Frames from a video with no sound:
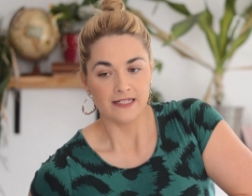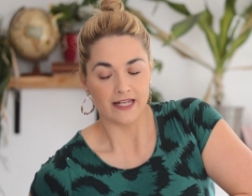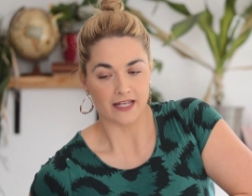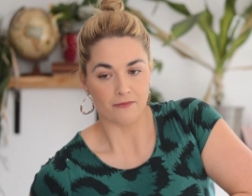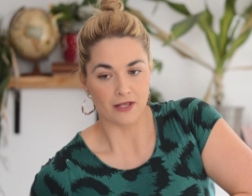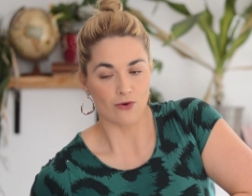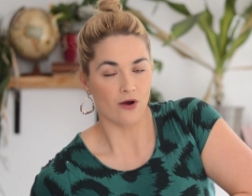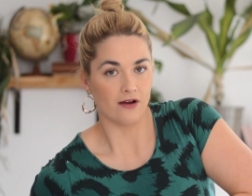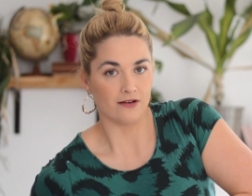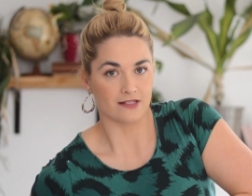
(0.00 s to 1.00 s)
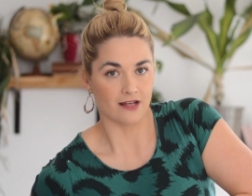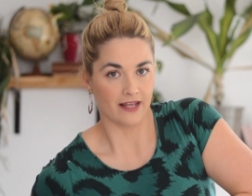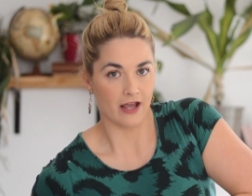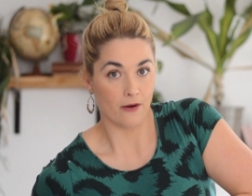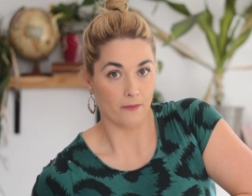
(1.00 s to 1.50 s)
It can be quite hard to kind
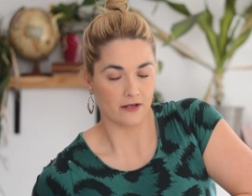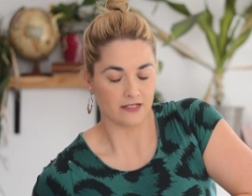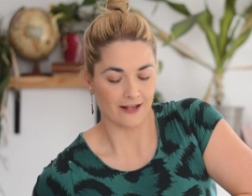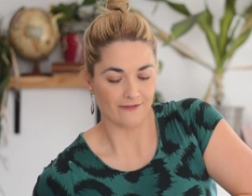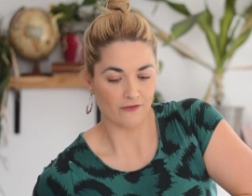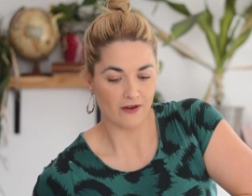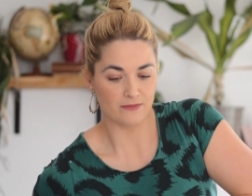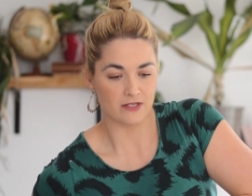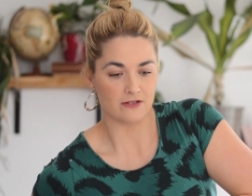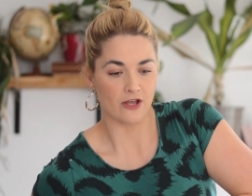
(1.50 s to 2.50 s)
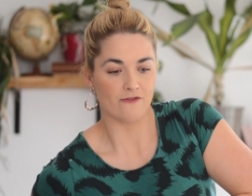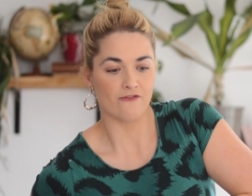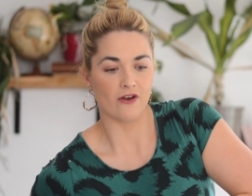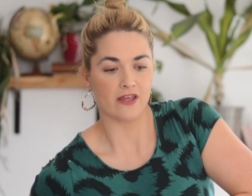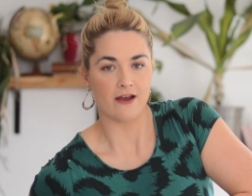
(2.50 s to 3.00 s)
of get up underneath the ribs, so don't
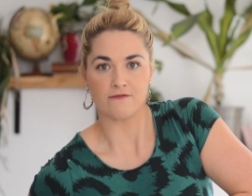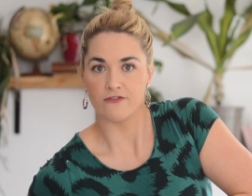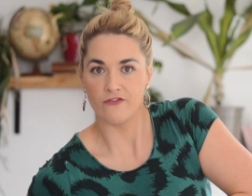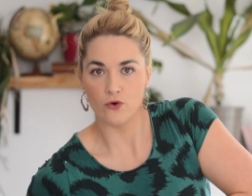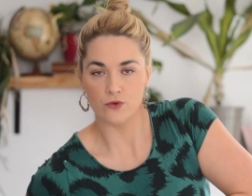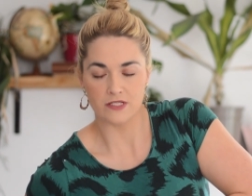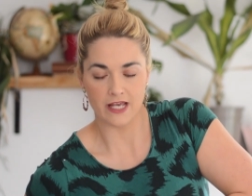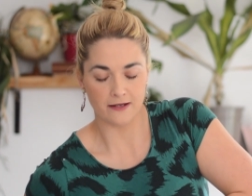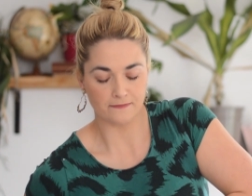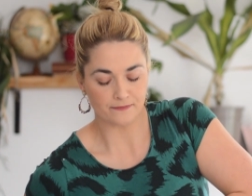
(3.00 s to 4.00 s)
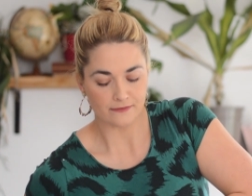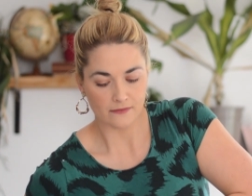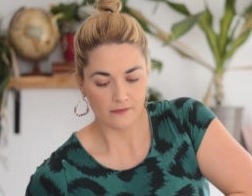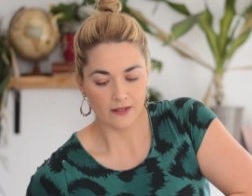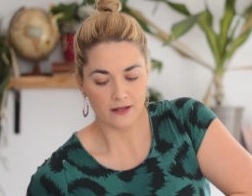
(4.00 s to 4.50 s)
feel like you have to force it.
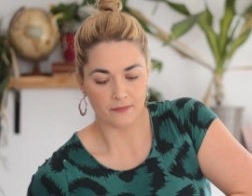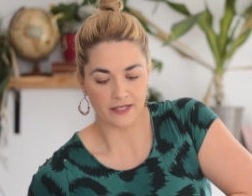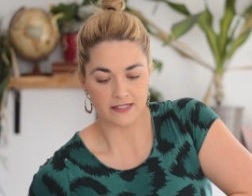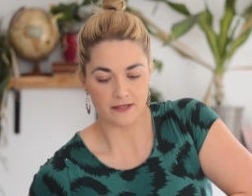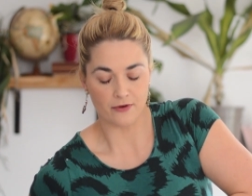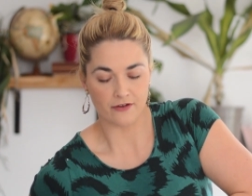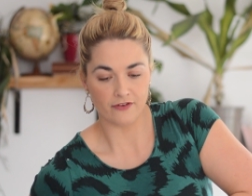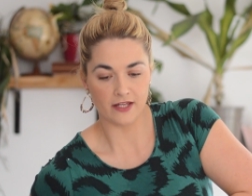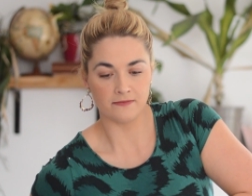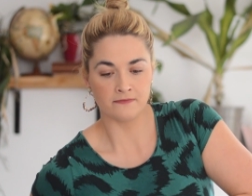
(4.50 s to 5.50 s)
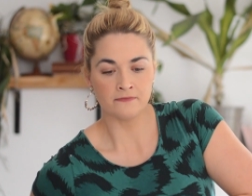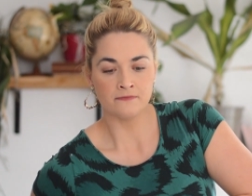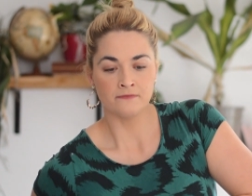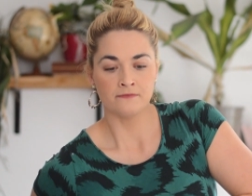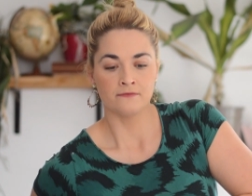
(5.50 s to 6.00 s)
Big deep breath in.
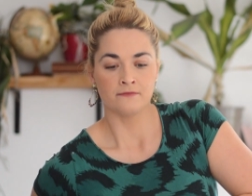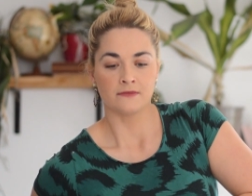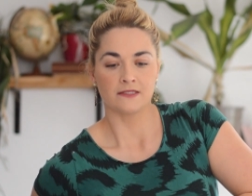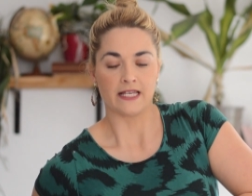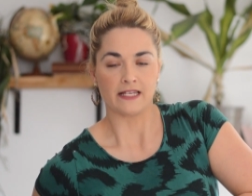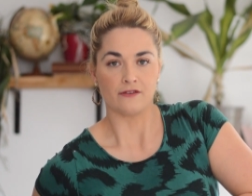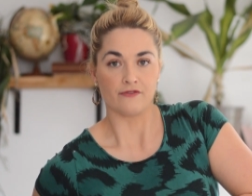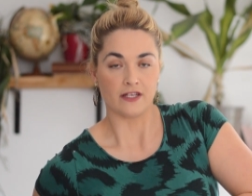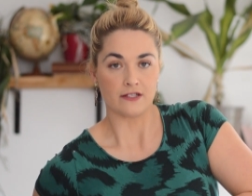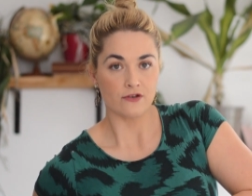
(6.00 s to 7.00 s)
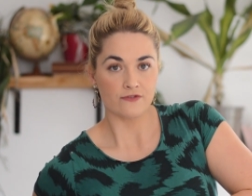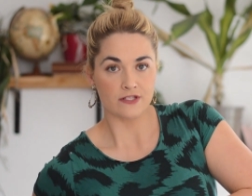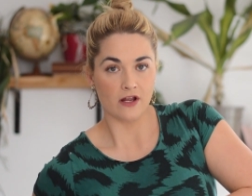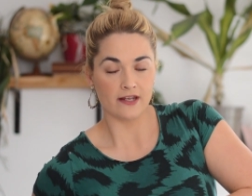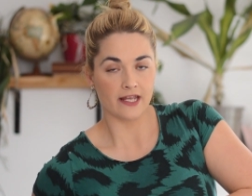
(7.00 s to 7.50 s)
Taking the fingers off
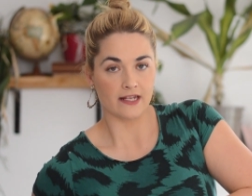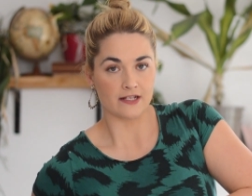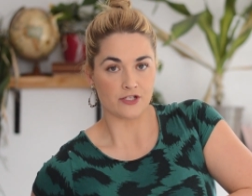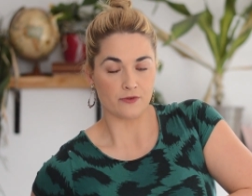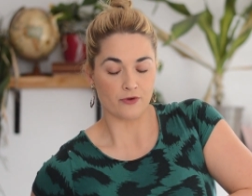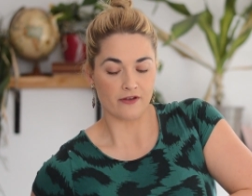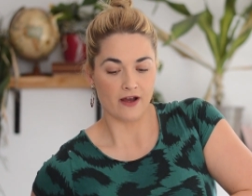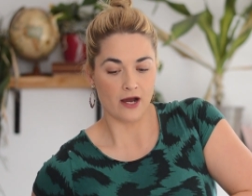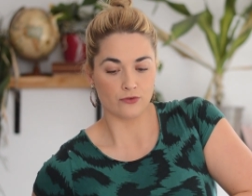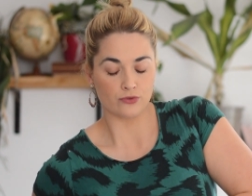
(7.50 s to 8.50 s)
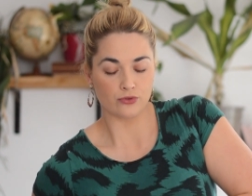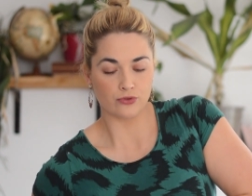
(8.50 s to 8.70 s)
slightly, and as you breathe out,